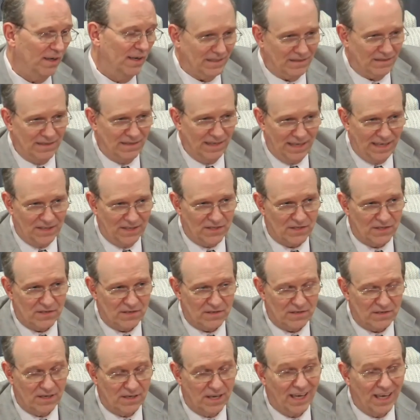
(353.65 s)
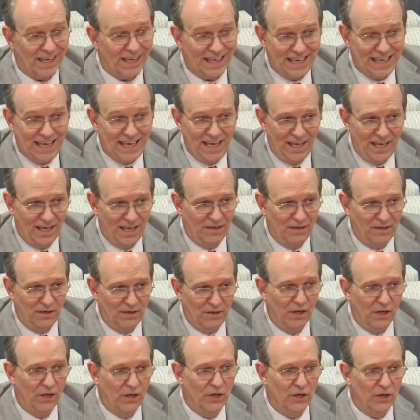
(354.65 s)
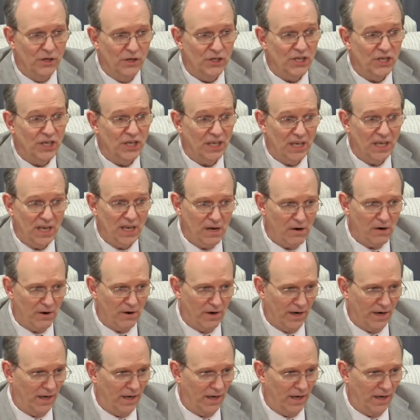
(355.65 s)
it's akin to hearing,